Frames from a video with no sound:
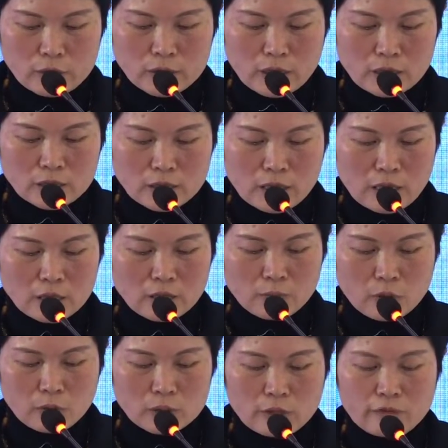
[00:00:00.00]
for
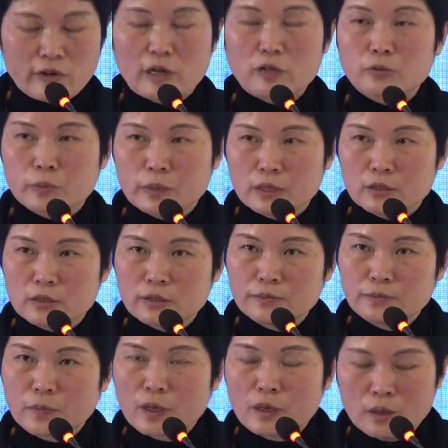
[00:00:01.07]
Sustainable Development
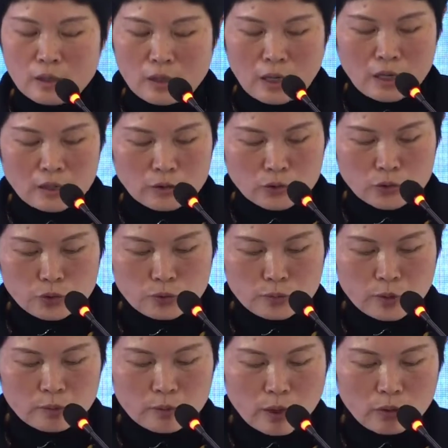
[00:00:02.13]
and to
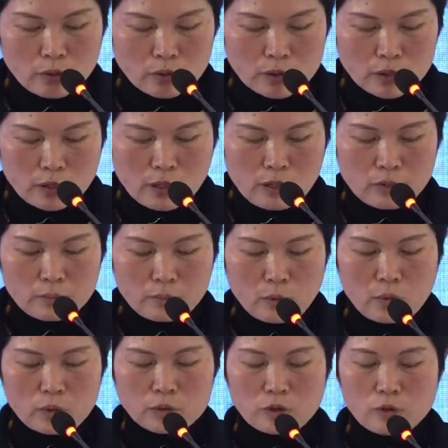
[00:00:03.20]
promote a
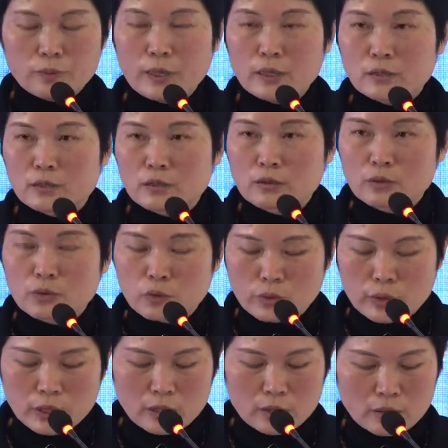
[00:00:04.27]
more robust,
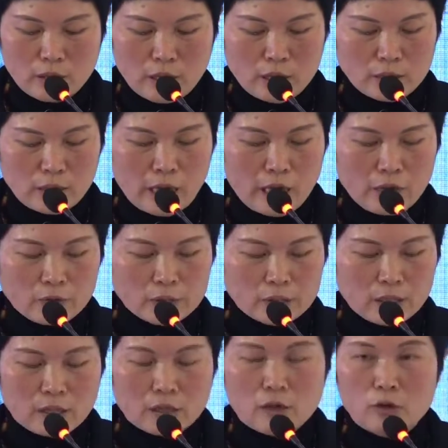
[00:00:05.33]
green, and
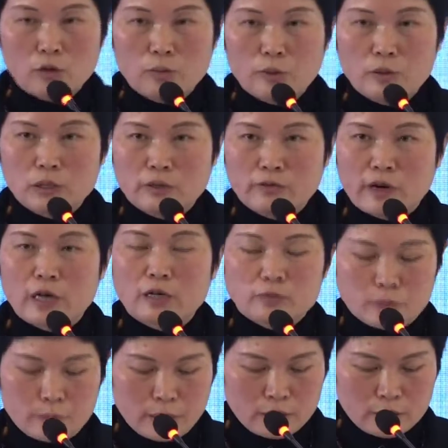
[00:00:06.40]
healthy global
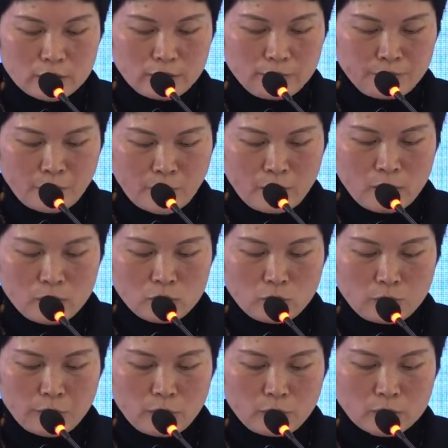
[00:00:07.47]
development,
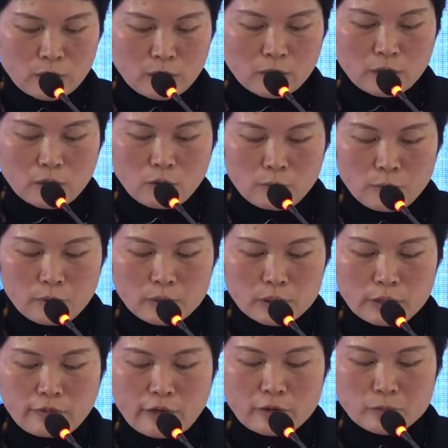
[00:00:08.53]
to build a
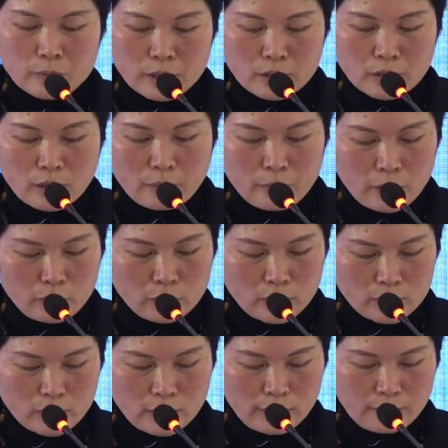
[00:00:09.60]
global development
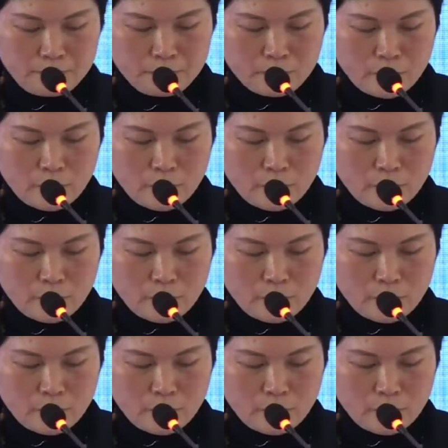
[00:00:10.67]
community.